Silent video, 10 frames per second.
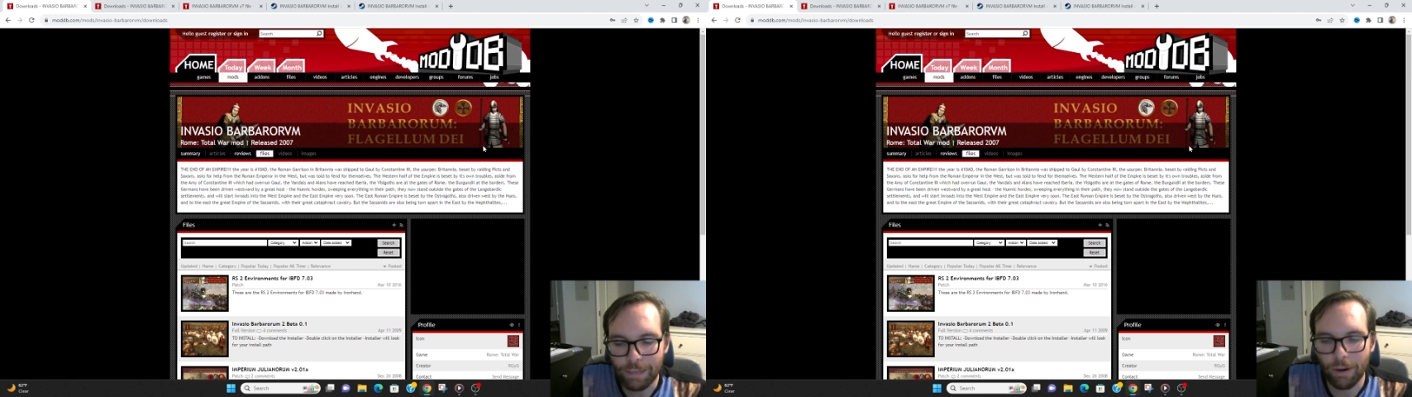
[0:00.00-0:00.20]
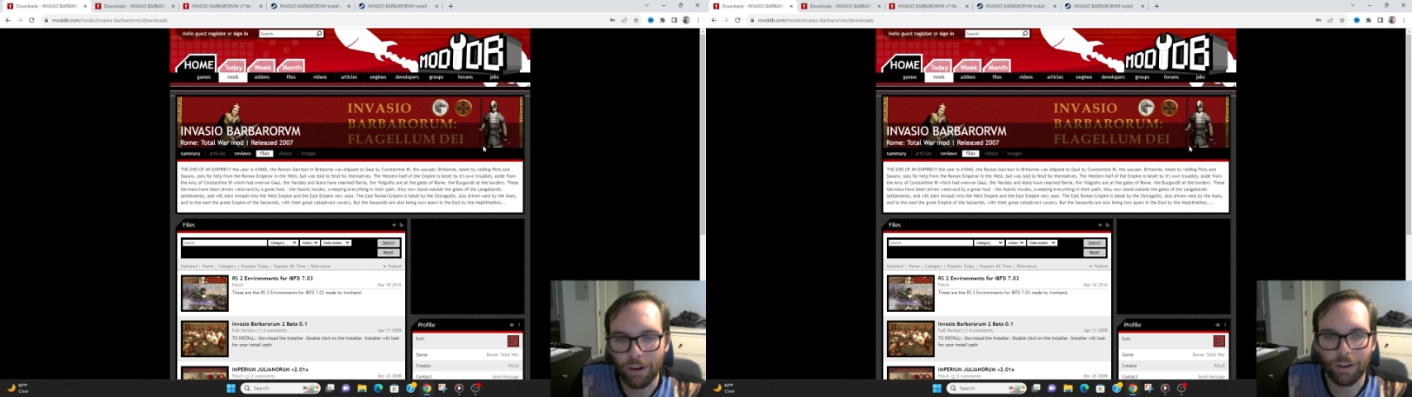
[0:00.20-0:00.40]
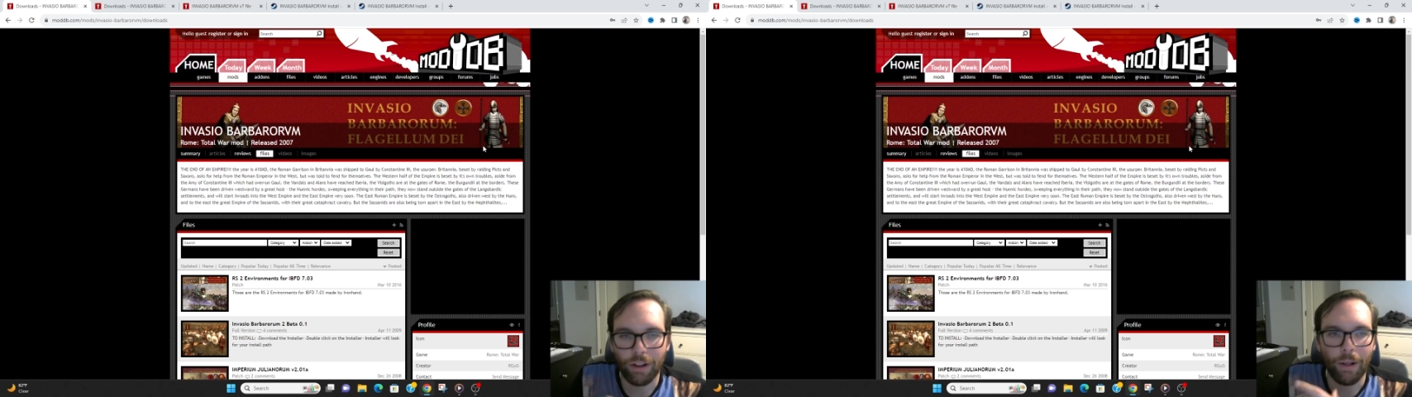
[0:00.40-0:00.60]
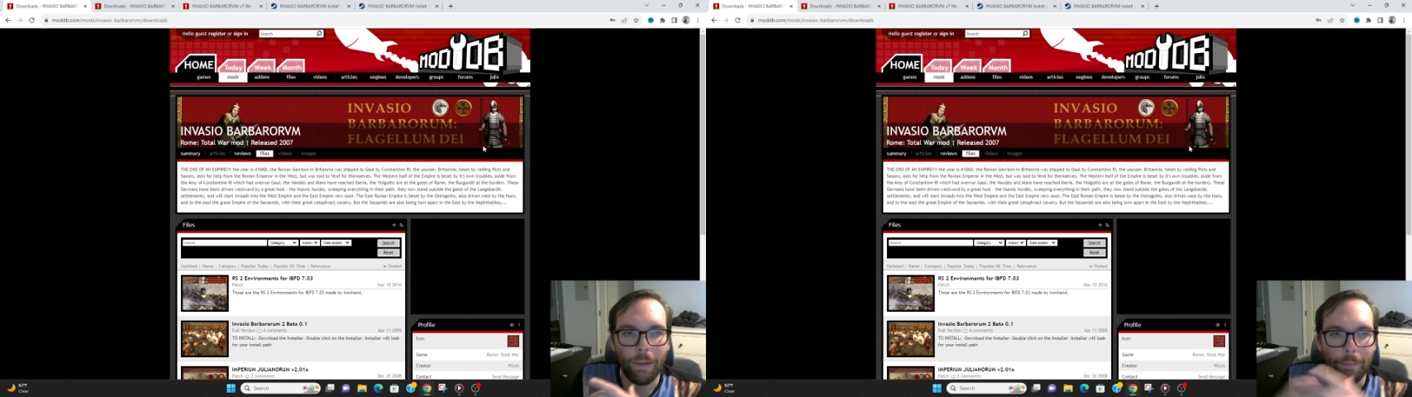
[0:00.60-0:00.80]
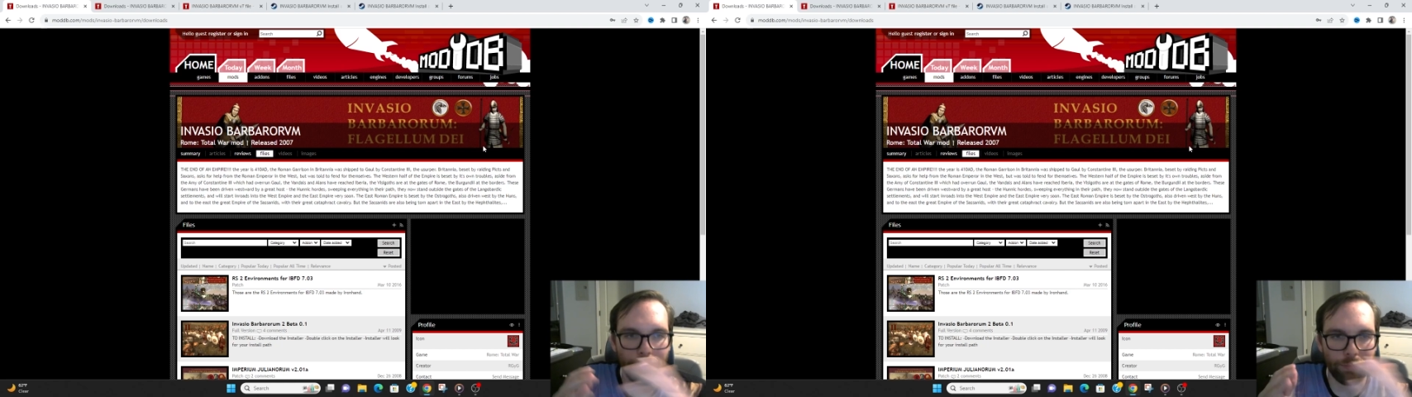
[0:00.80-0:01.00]
mark,
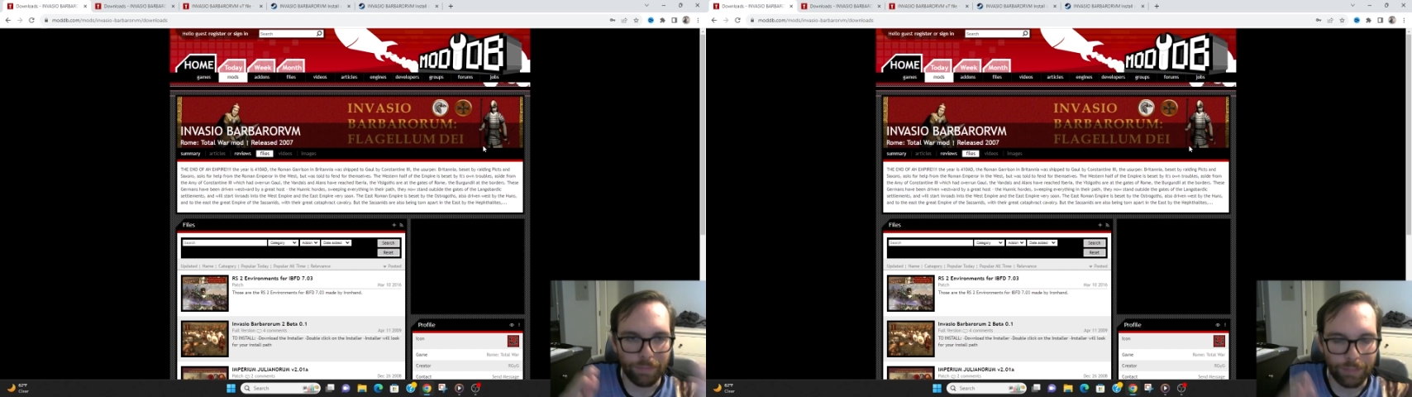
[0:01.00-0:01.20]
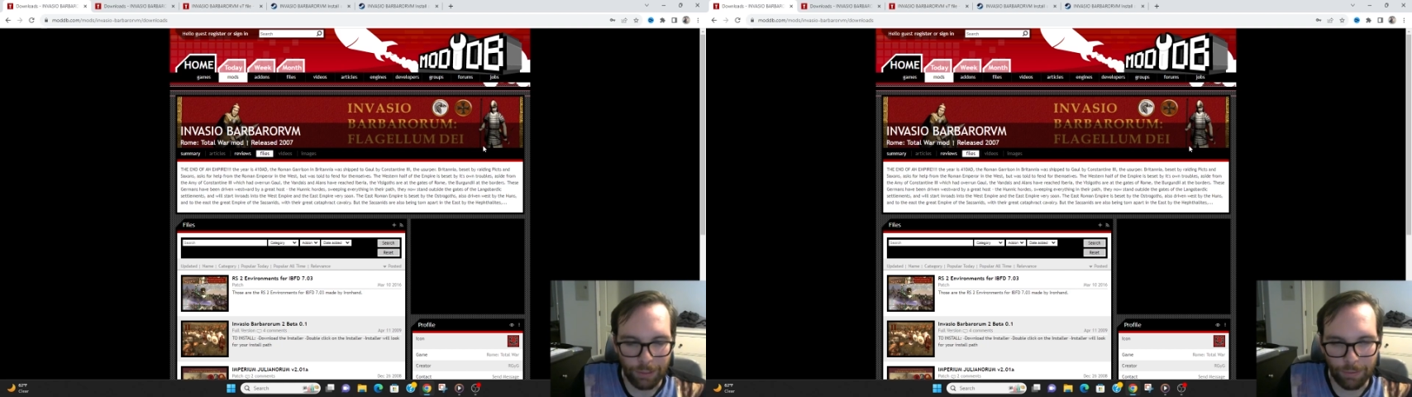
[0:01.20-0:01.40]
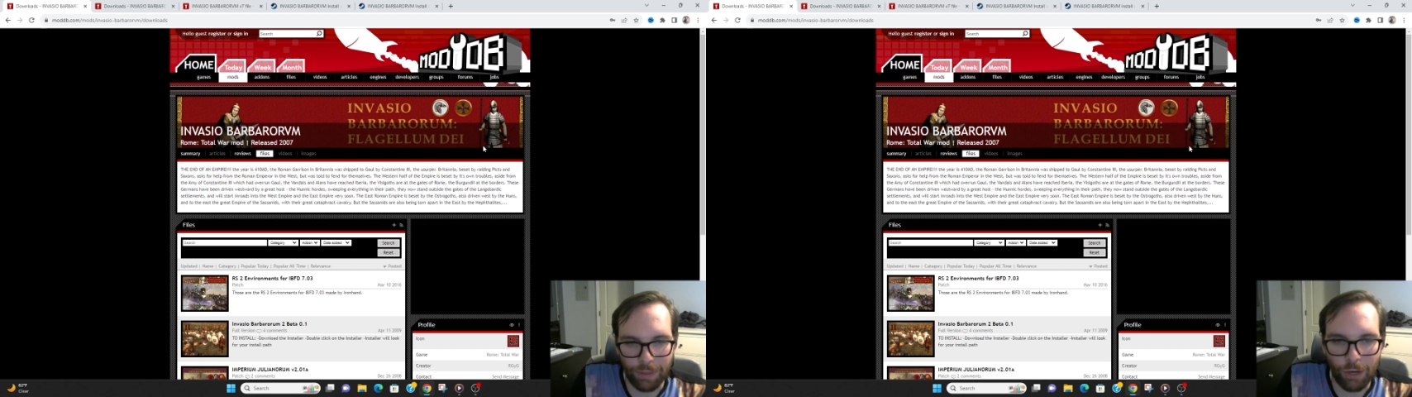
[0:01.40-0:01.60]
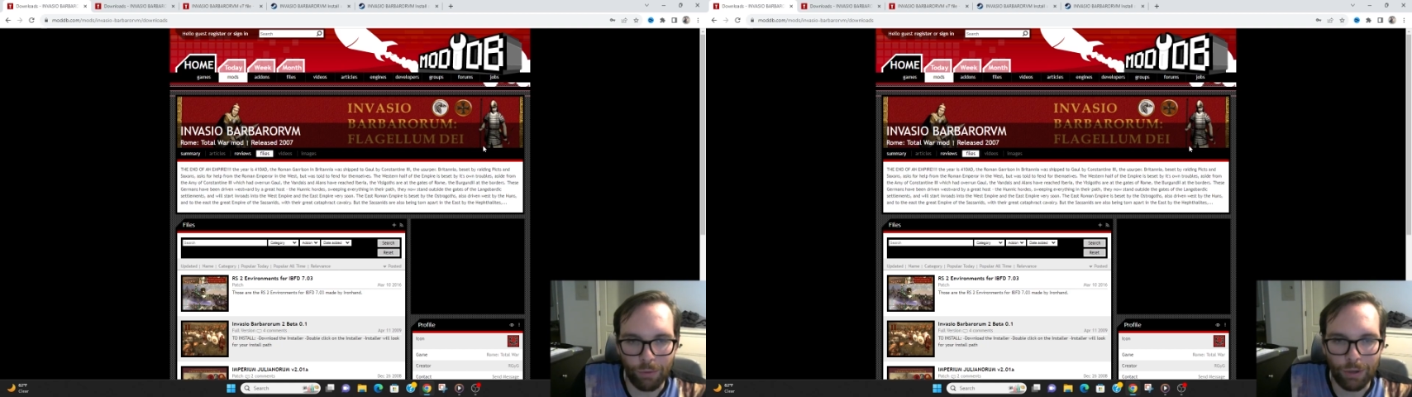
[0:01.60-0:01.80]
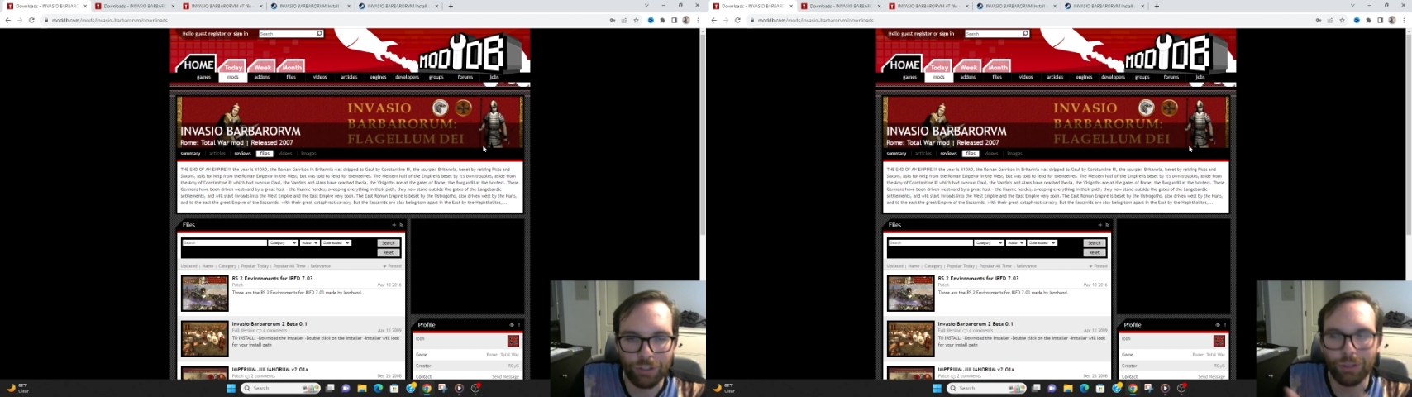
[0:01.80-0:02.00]
stick with the
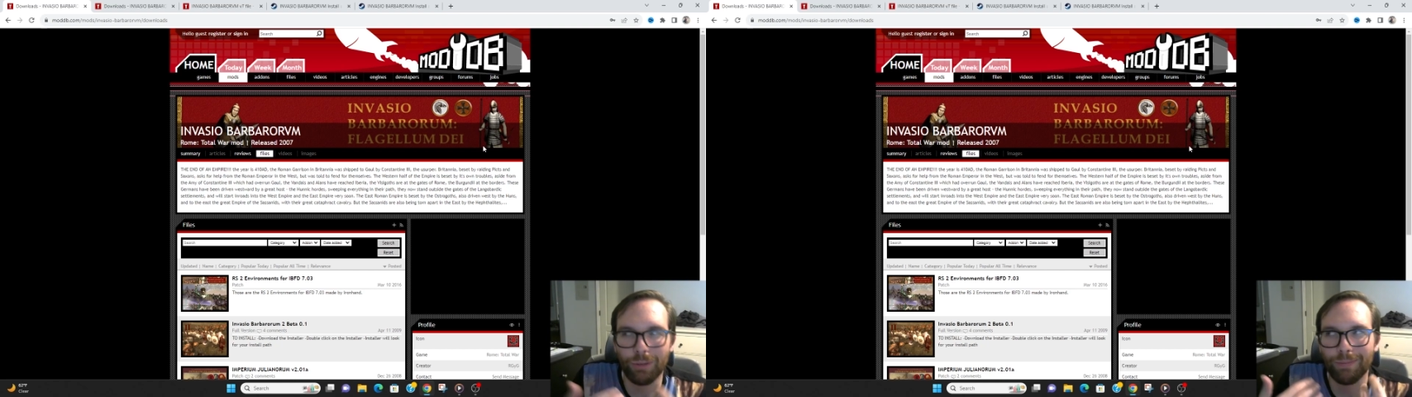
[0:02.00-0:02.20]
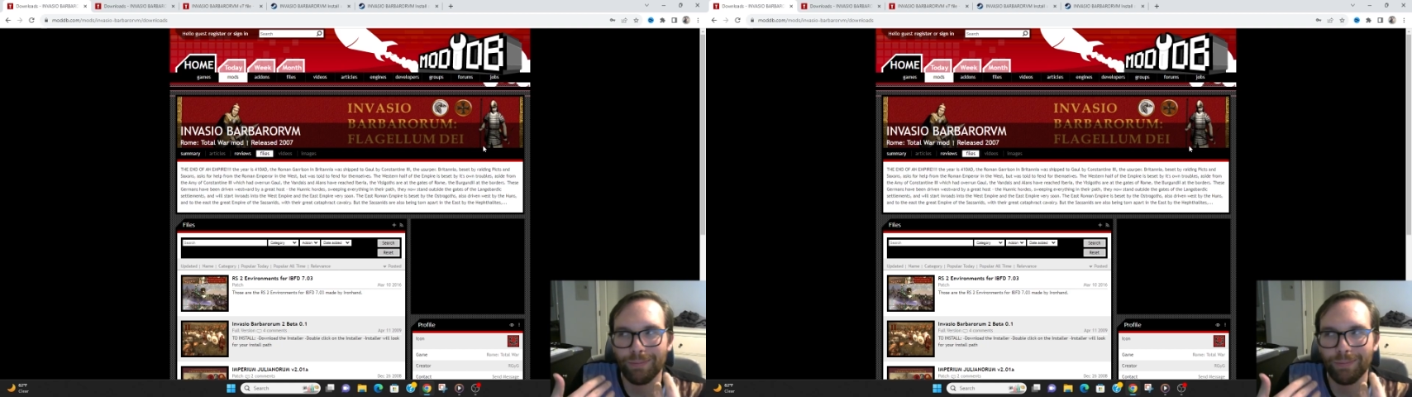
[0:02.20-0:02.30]
original.